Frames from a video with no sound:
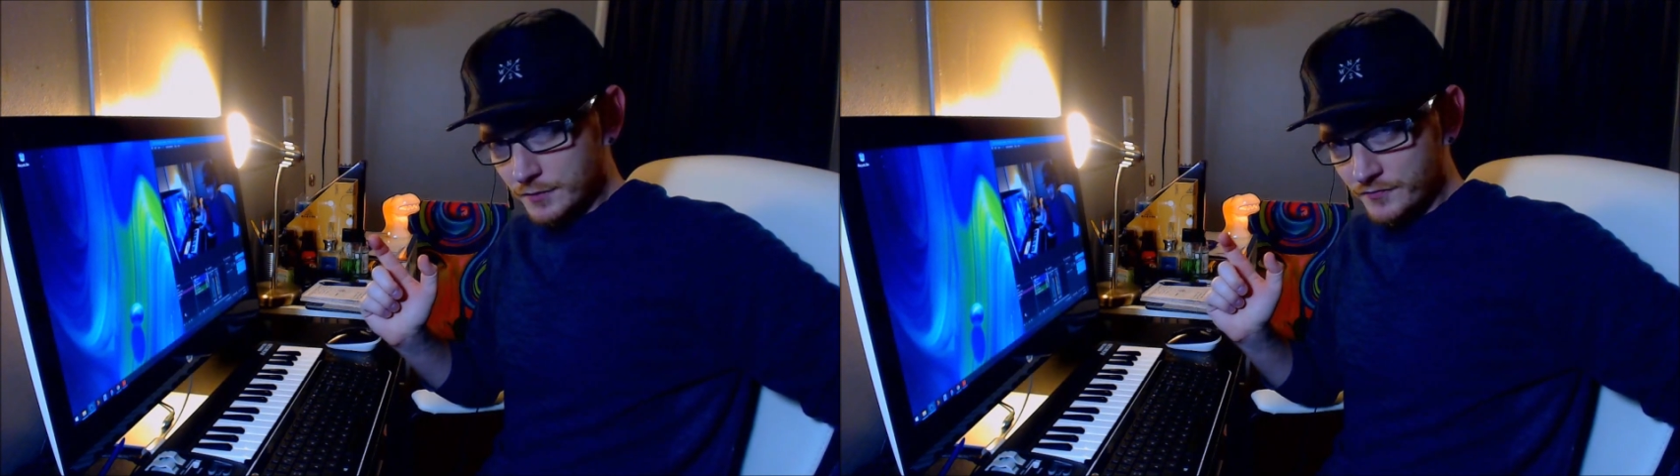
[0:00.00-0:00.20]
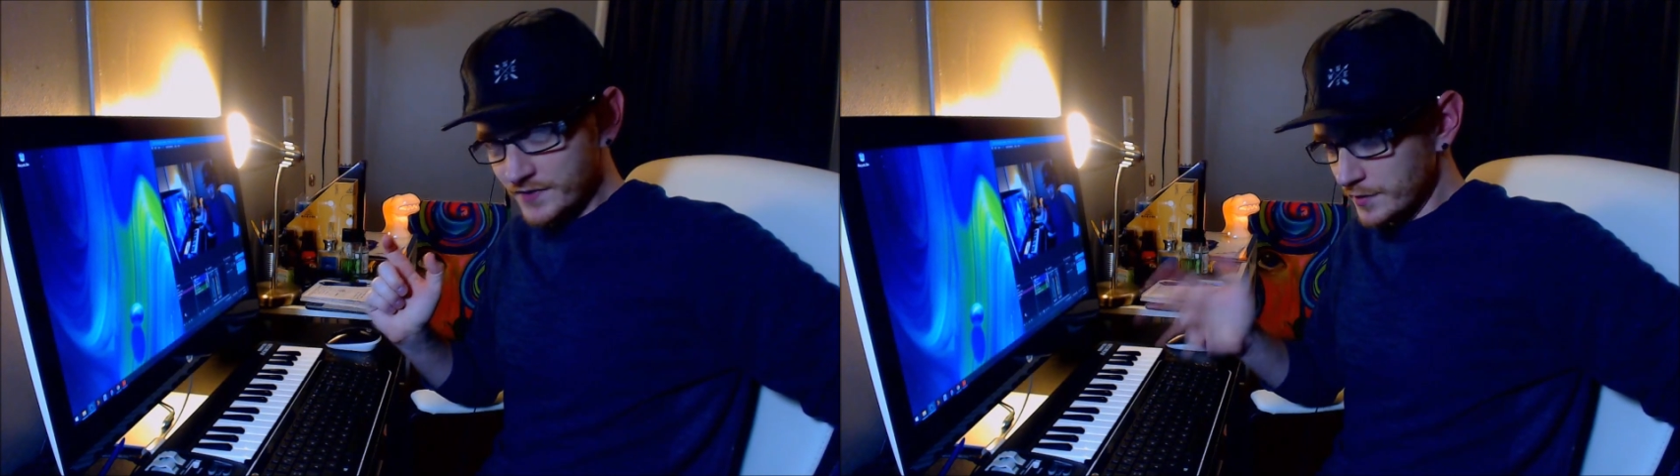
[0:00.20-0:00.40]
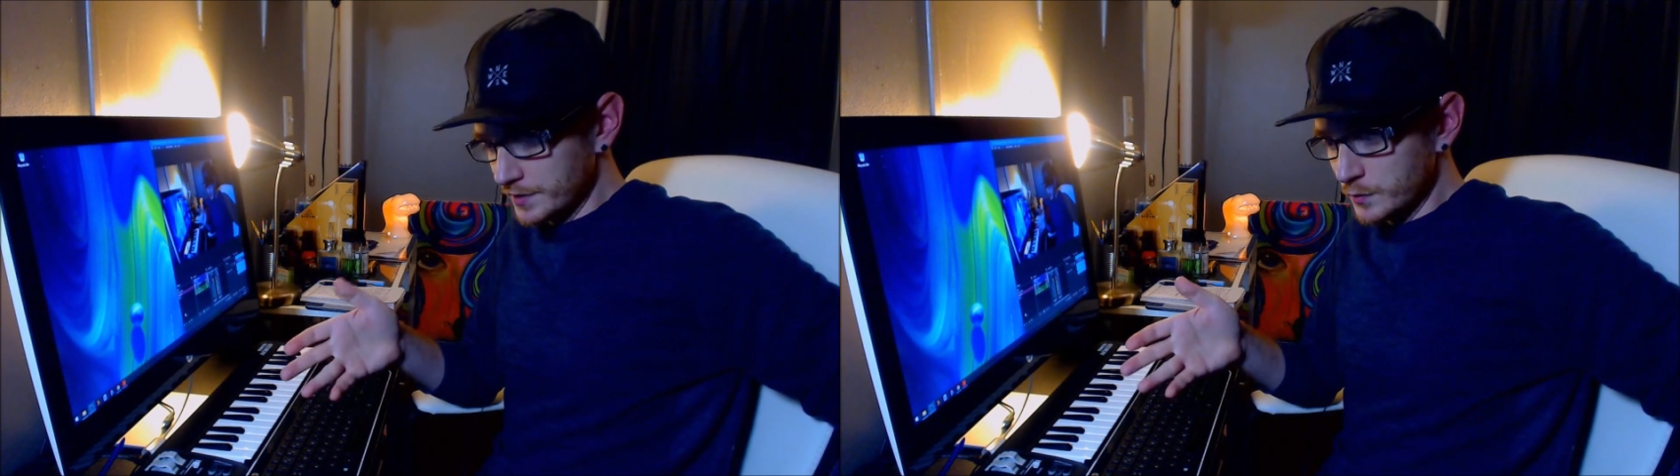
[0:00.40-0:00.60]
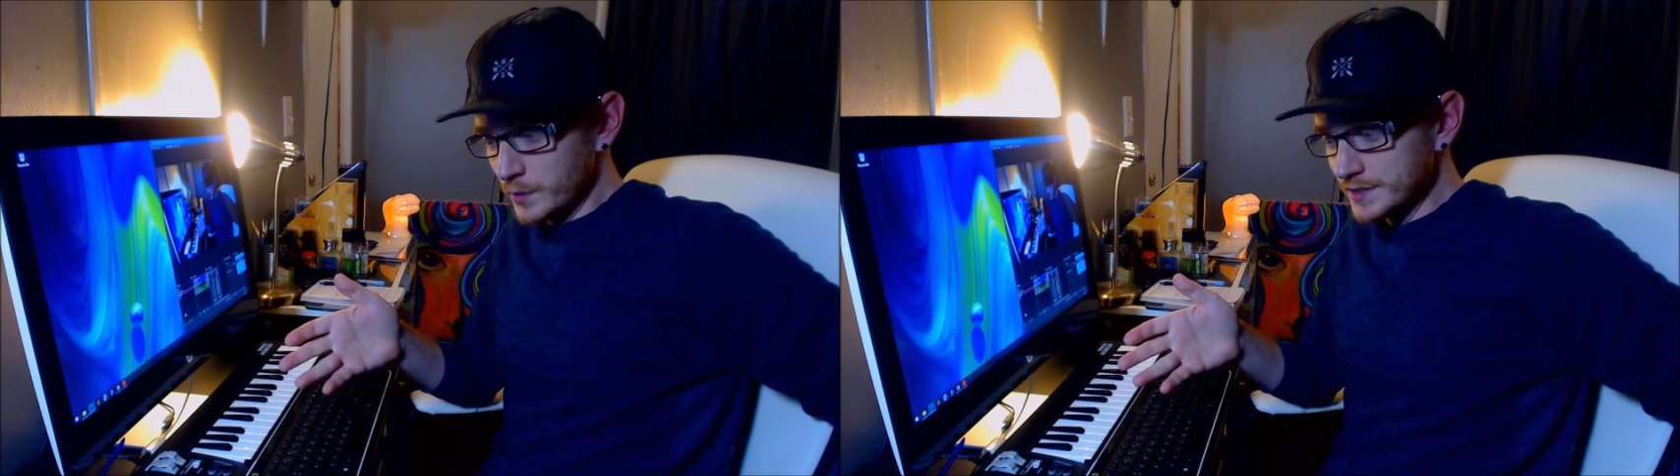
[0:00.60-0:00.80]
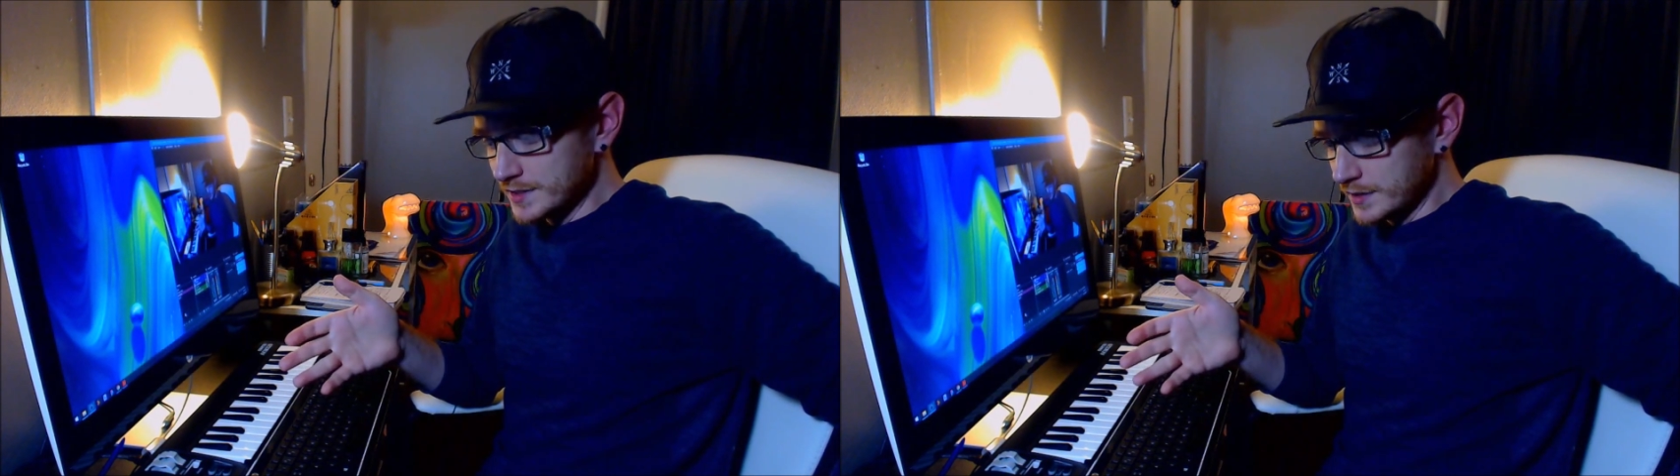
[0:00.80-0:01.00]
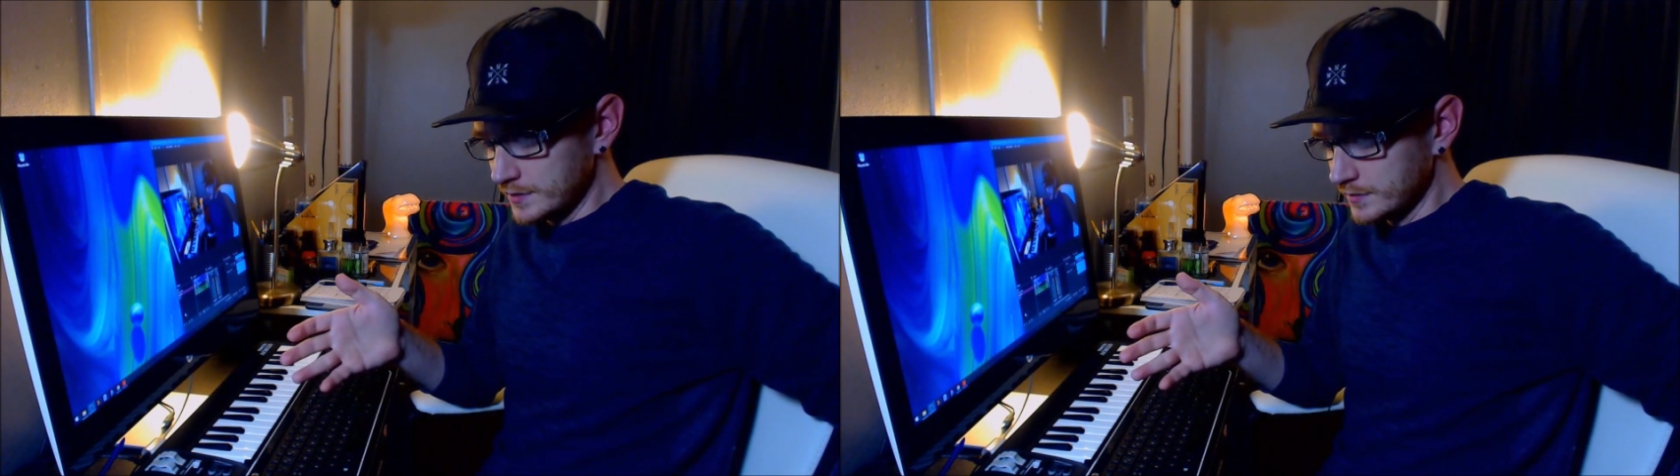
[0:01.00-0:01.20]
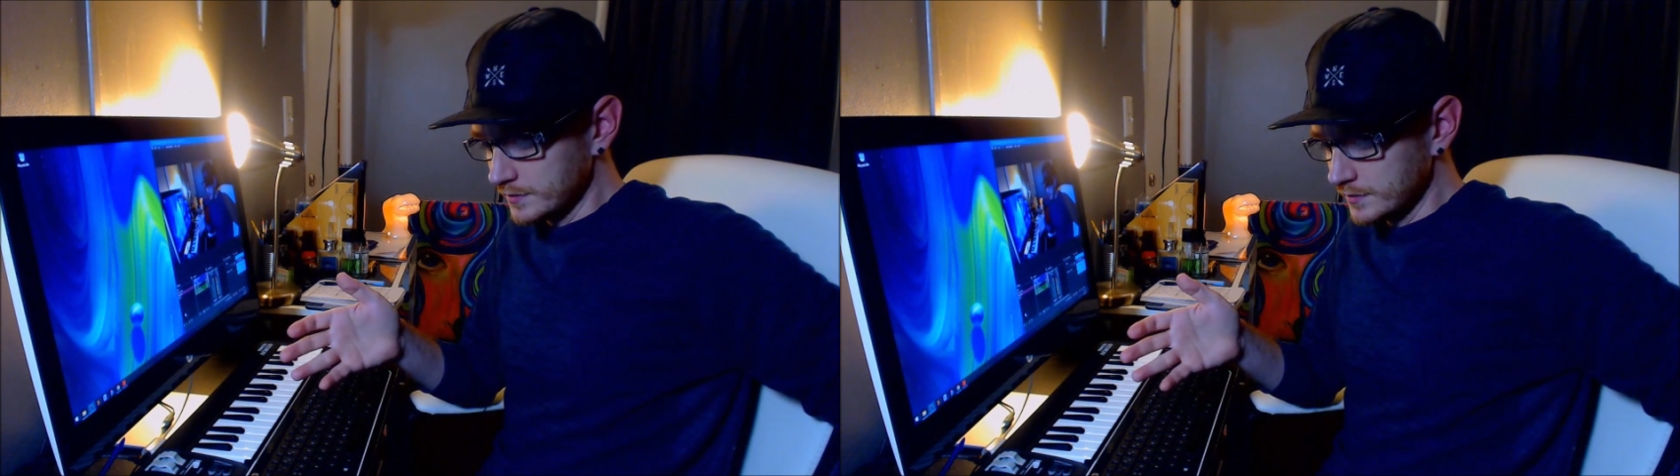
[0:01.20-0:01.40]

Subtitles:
very noisy.